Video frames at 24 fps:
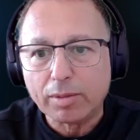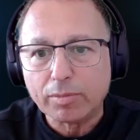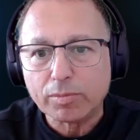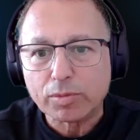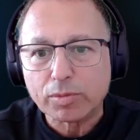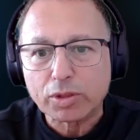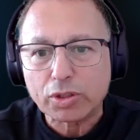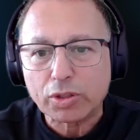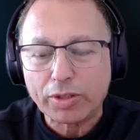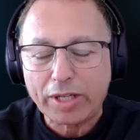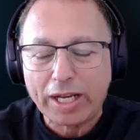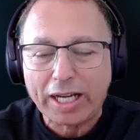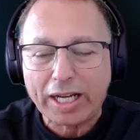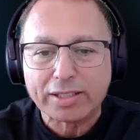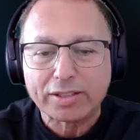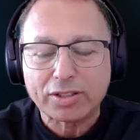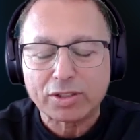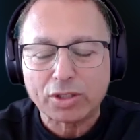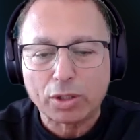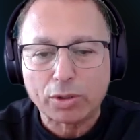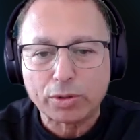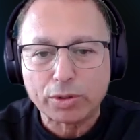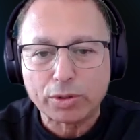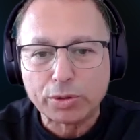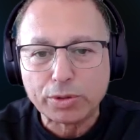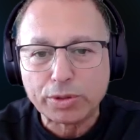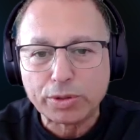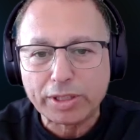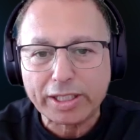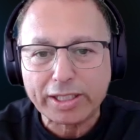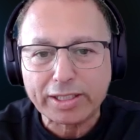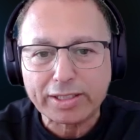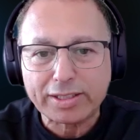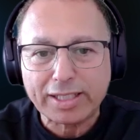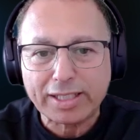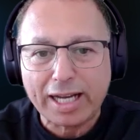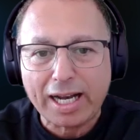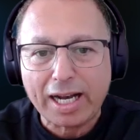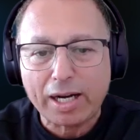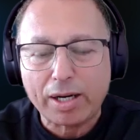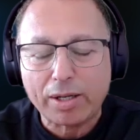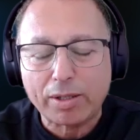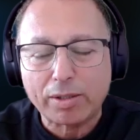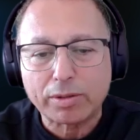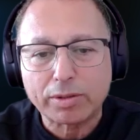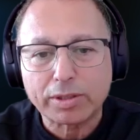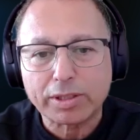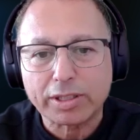So using
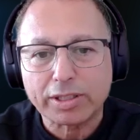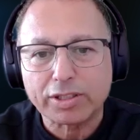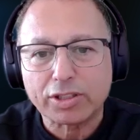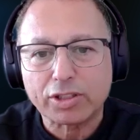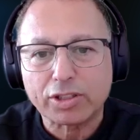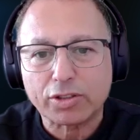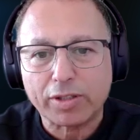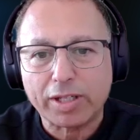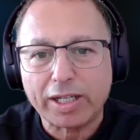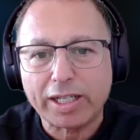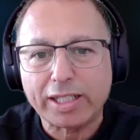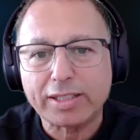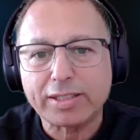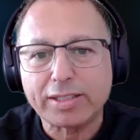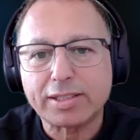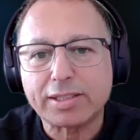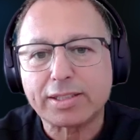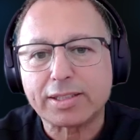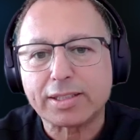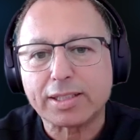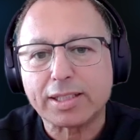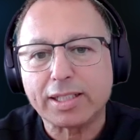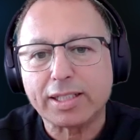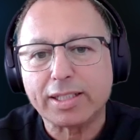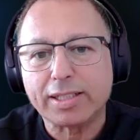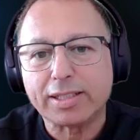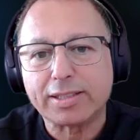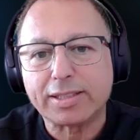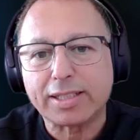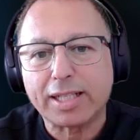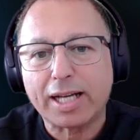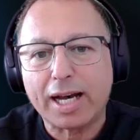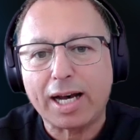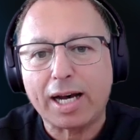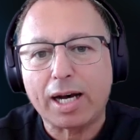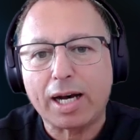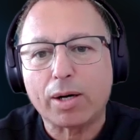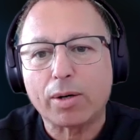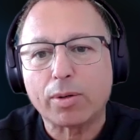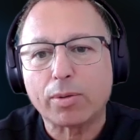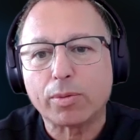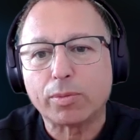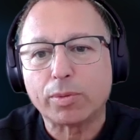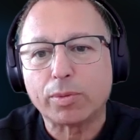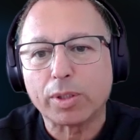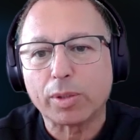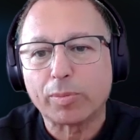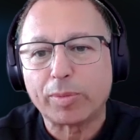Tau constraints is how
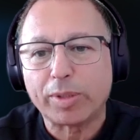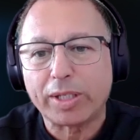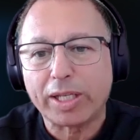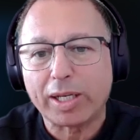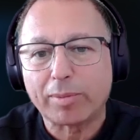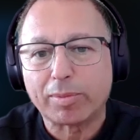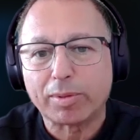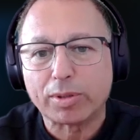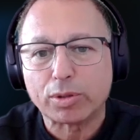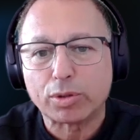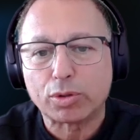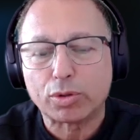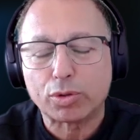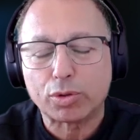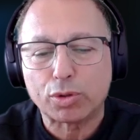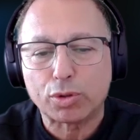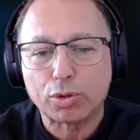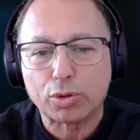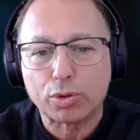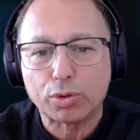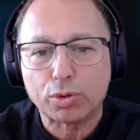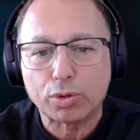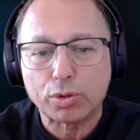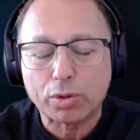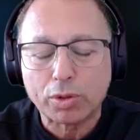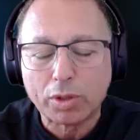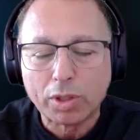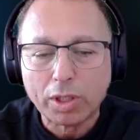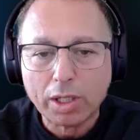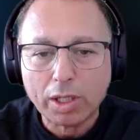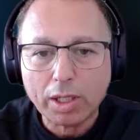we'll be able to